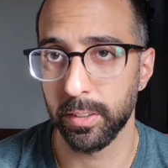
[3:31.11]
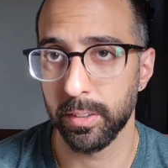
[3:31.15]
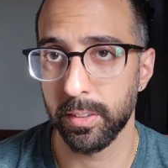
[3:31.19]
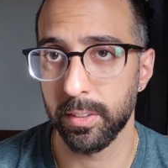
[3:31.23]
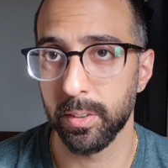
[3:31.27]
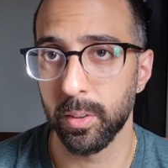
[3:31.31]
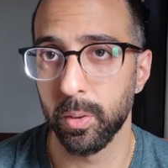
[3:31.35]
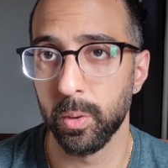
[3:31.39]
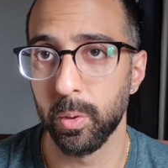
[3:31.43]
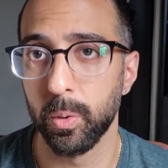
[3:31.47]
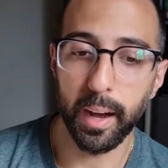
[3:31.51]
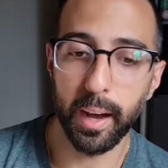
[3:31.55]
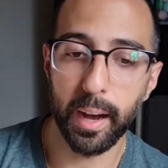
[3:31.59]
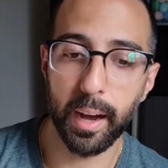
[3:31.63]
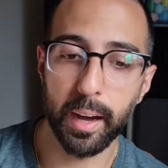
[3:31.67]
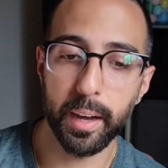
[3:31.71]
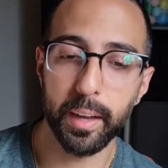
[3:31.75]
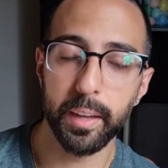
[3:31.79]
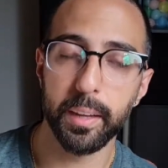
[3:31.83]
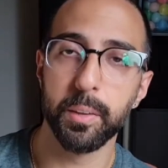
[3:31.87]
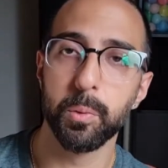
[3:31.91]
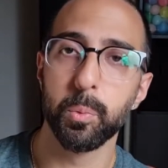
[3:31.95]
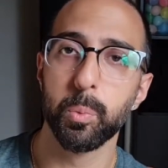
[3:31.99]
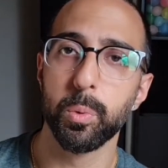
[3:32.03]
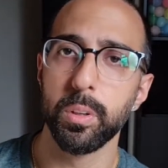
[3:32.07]
So
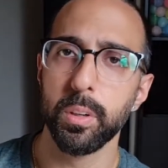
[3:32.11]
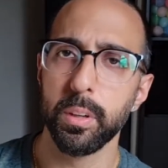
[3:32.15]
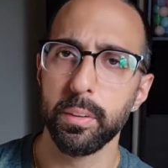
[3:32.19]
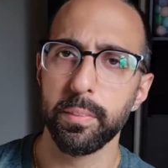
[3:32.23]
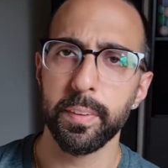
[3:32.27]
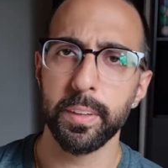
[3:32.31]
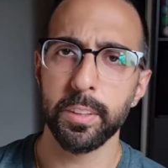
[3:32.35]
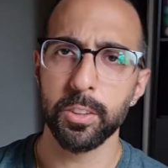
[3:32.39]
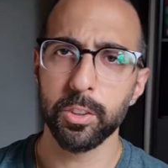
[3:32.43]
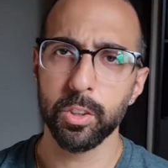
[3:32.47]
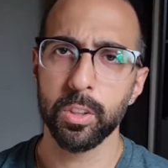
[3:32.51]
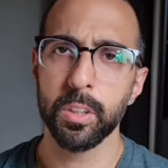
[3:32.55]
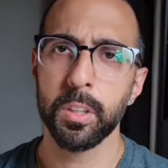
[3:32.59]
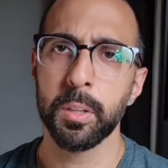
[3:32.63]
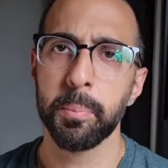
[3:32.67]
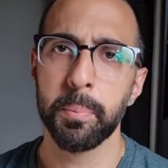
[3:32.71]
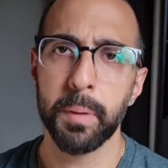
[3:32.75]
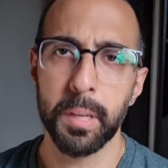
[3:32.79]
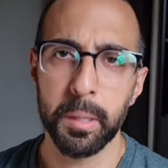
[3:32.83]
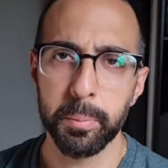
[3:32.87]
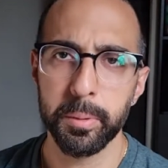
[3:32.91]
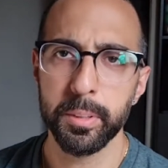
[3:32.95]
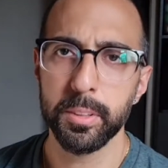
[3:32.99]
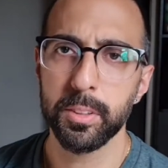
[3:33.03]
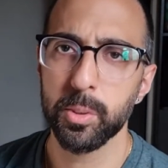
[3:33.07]
I will eventually
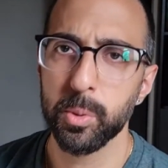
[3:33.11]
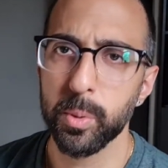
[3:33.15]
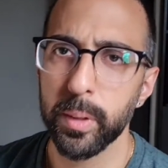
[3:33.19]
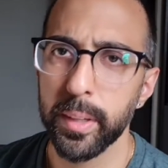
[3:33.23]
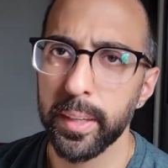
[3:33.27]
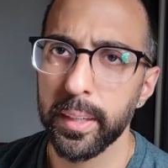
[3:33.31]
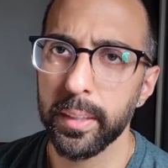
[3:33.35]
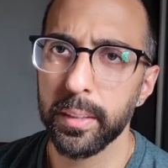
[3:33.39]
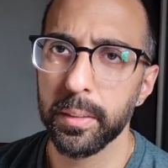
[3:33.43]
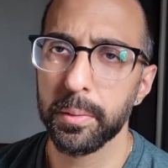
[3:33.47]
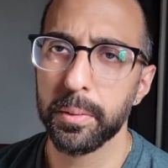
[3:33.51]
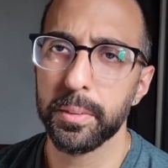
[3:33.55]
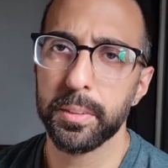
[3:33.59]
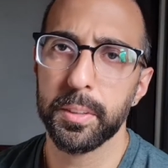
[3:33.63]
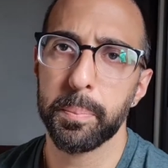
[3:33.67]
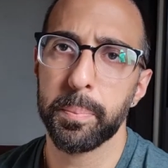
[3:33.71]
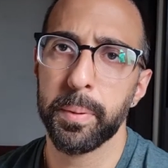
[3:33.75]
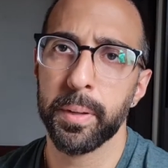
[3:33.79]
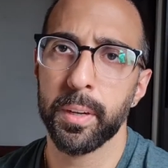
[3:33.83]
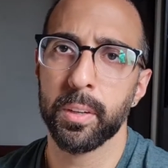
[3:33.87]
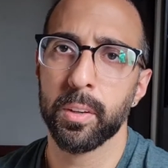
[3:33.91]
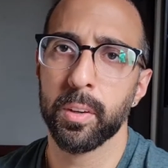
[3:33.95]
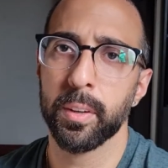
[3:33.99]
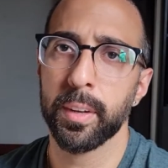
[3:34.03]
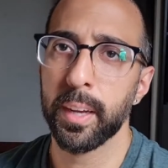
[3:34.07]
maybe do that,
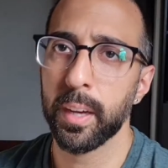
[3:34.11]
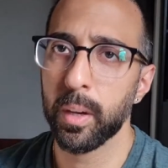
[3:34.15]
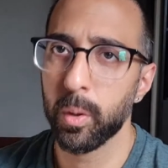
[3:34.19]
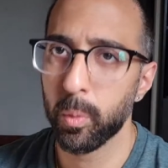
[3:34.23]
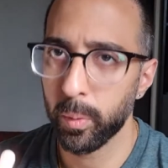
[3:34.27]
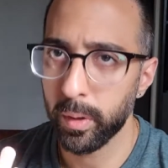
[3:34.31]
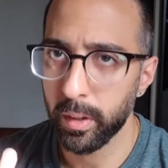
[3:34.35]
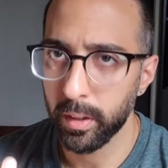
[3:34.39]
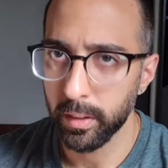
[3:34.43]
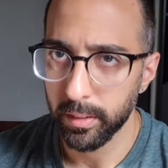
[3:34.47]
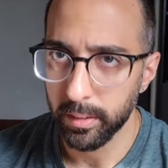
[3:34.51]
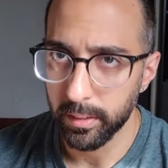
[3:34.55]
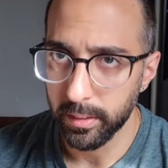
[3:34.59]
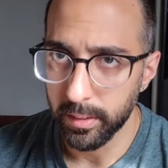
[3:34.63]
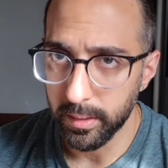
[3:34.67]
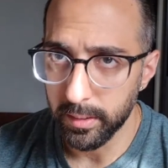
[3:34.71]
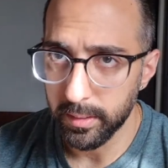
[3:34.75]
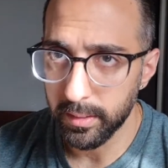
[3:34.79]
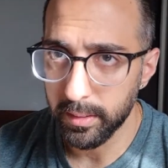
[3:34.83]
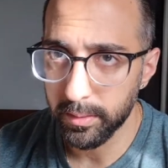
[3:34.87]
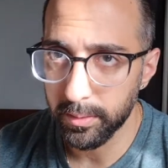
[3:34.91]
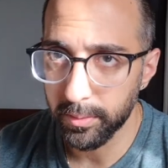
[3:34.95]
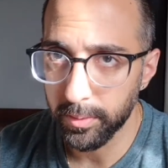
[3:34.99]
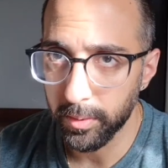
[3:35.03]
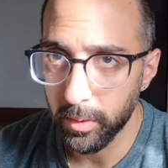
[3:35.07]
depending on how well
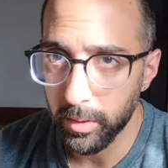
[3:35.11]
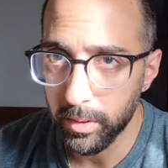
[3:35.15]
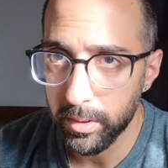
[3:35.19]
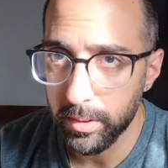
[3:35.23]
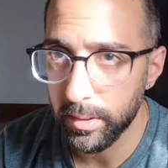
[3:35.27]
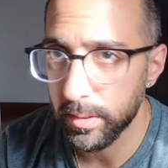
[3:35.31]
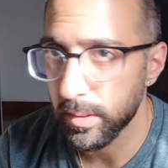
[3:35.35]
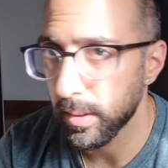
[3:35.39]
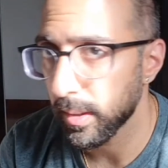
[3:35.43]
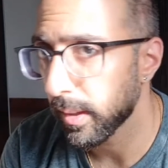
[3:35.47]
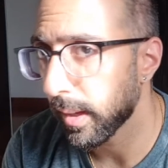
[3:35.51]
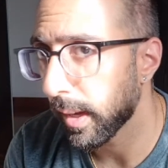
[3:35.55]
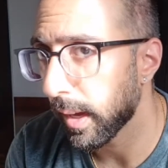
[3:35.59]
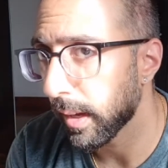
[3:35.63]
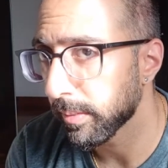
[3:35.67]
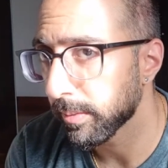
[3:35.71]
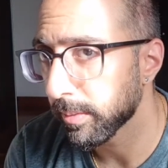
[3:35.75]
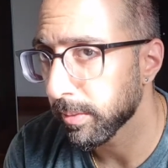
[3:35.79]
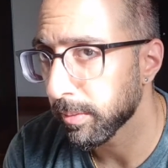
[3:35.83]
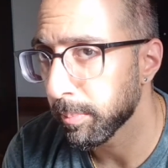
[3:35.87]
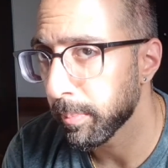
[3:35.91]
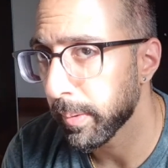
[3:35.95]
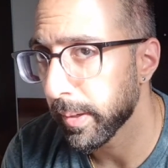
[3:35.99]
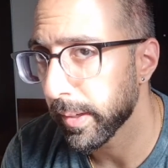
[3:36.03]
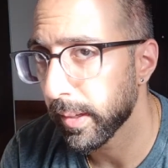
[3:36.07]
this first half
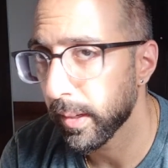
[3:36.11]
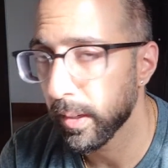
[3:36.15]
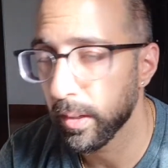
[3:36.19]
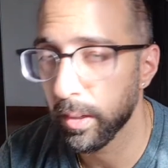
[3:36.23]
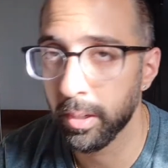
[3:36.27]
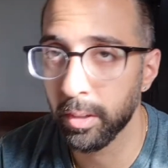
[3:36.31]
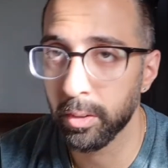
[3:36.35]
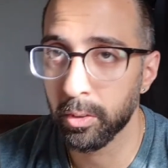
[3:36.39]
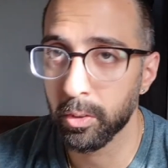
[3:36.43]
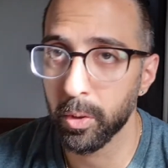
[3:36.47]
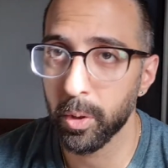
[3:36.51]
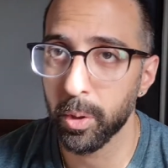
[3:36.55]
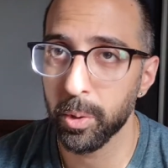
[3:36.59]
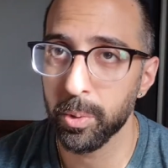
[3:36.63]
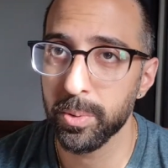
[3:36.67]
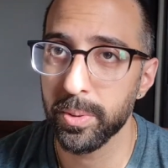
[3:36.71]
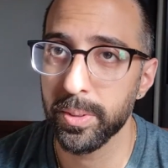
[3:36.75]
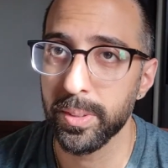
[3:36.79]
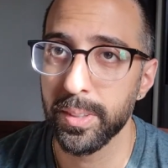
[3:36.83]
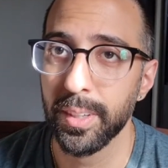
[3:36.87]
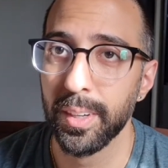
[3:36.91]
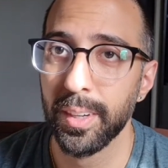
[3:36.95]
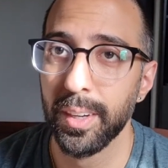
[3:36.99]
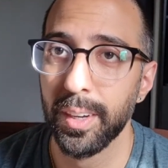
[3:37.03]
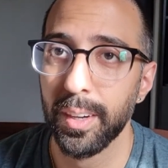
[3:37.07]
of my hair grows.